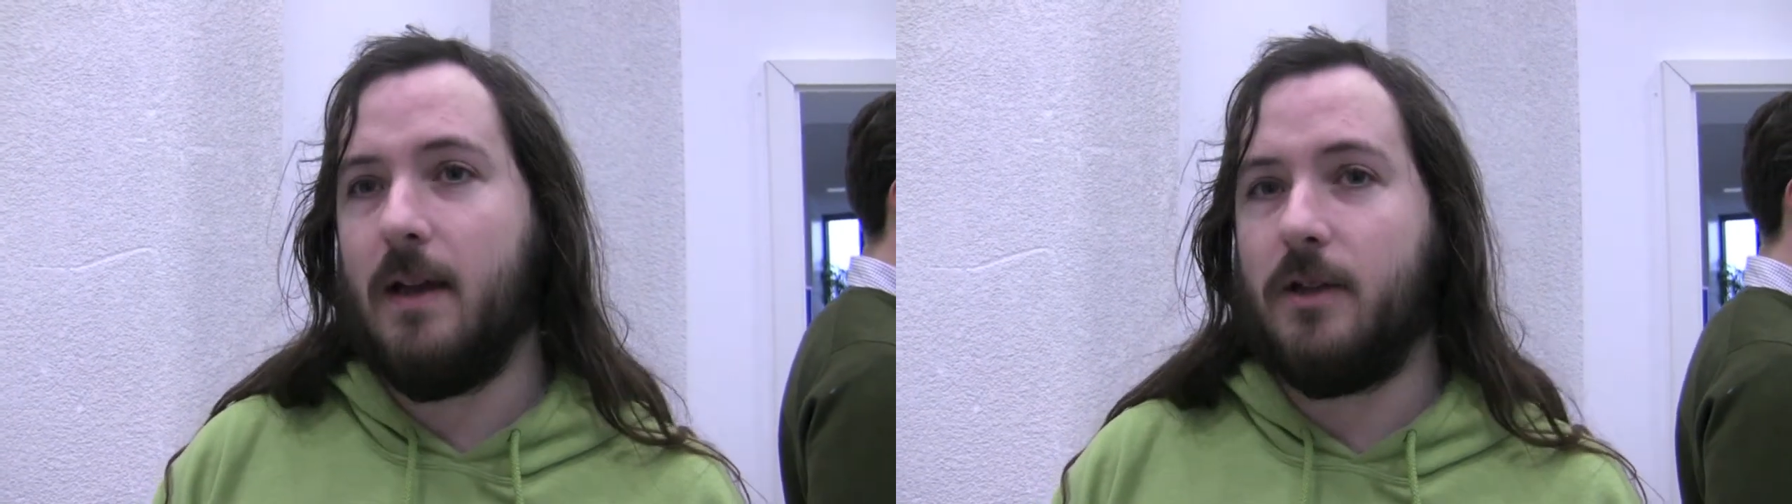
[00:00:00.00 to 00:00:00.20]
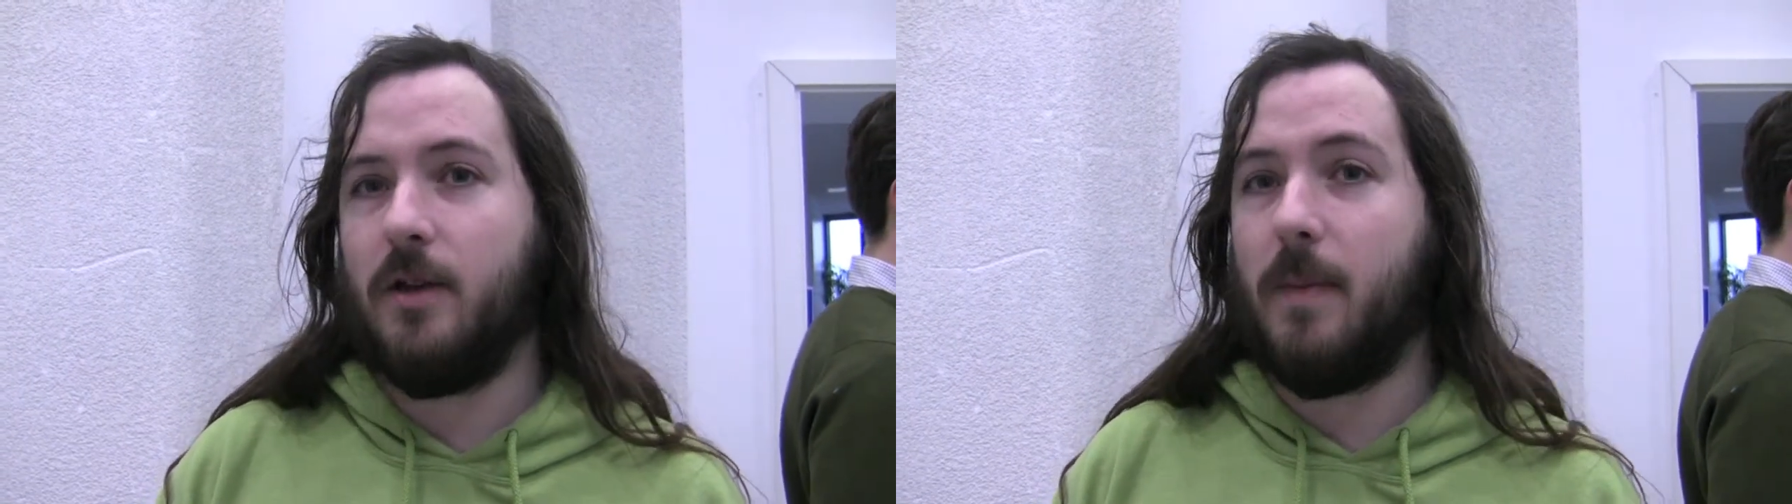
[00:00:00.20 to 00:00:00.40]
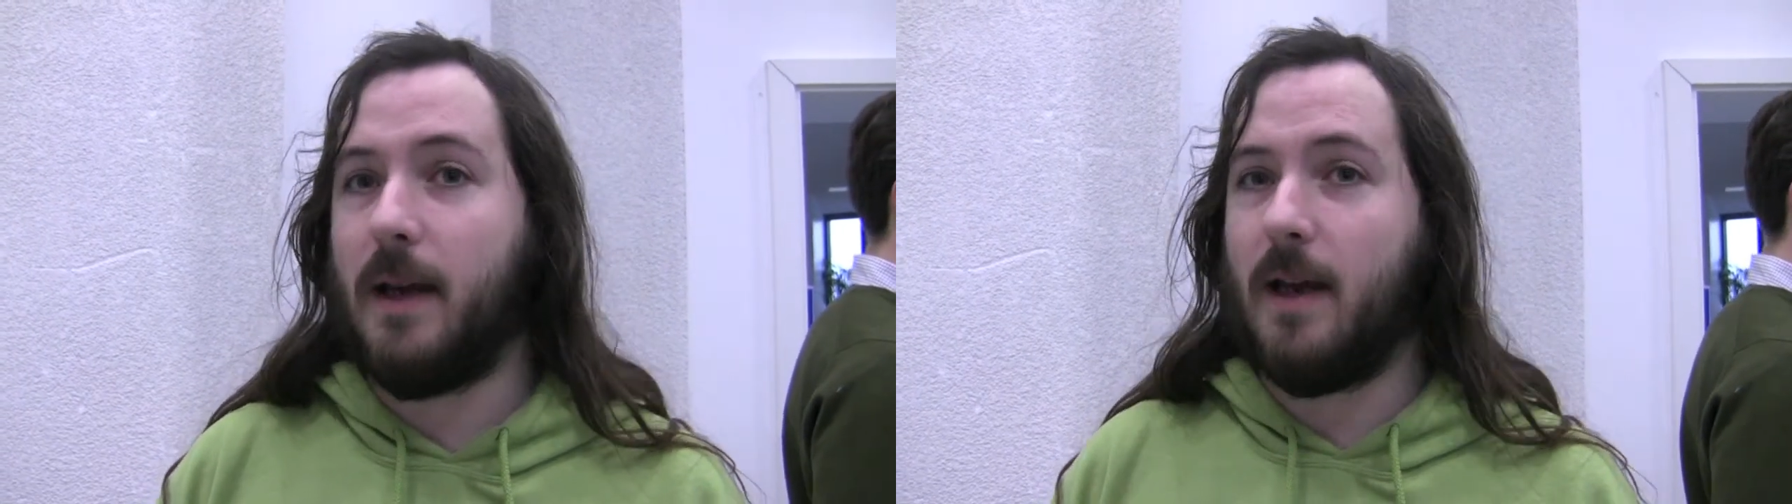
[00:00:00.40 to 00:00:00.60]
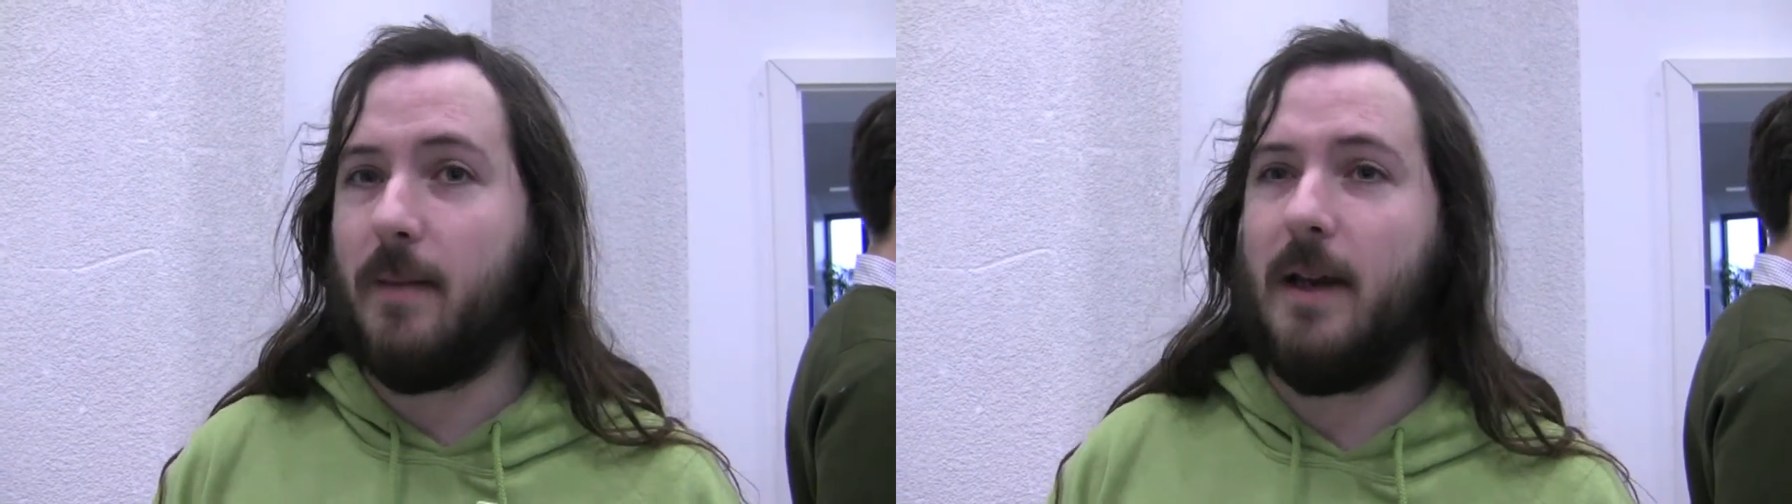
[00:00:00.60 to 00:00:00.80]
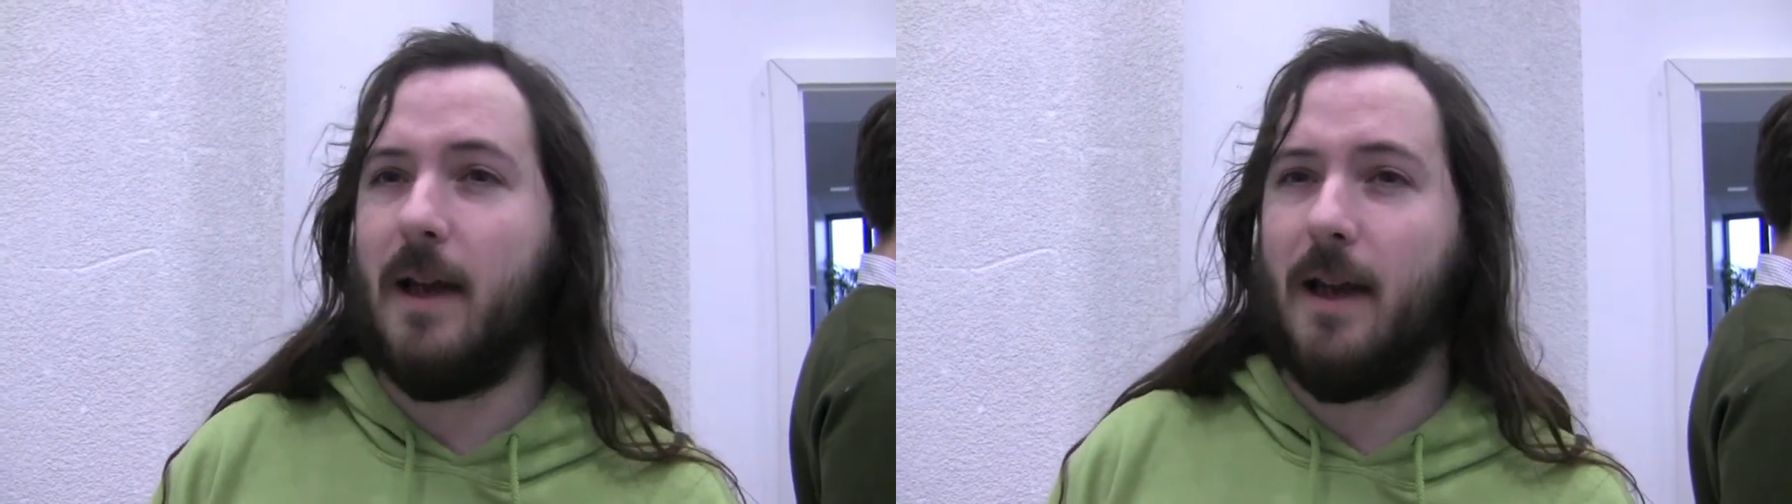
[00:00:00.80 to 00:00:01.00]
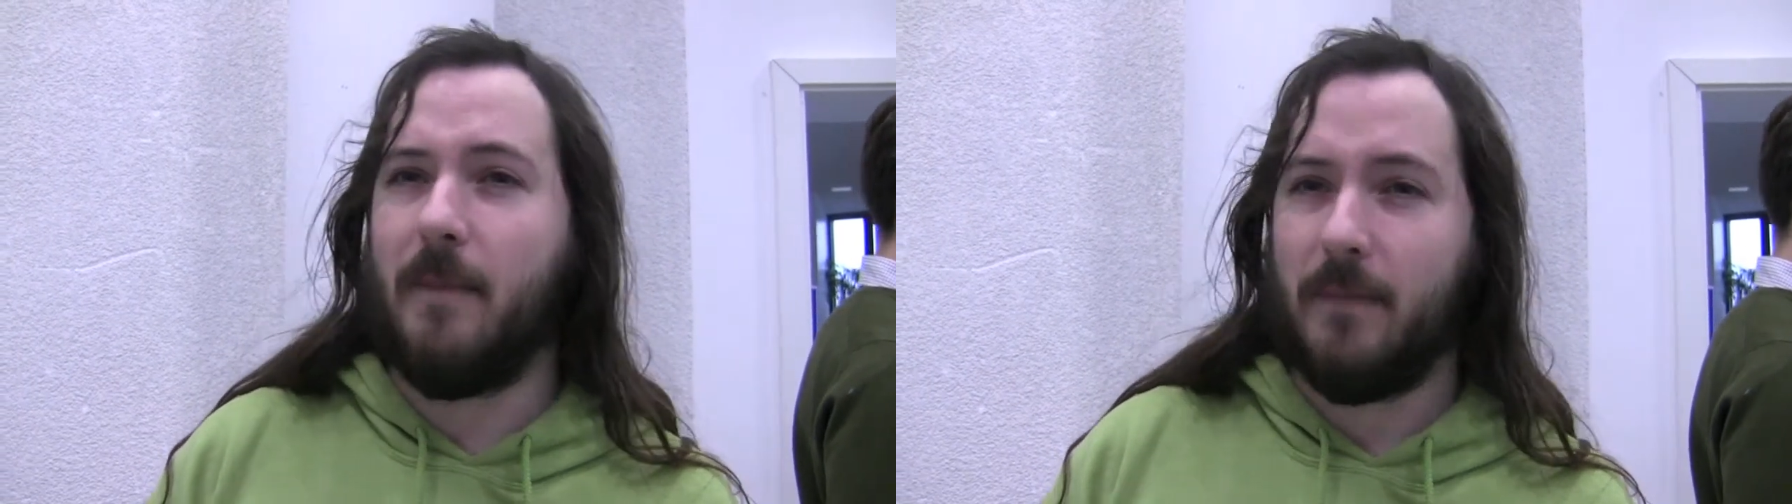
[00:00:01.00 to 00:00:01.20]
So by coming here,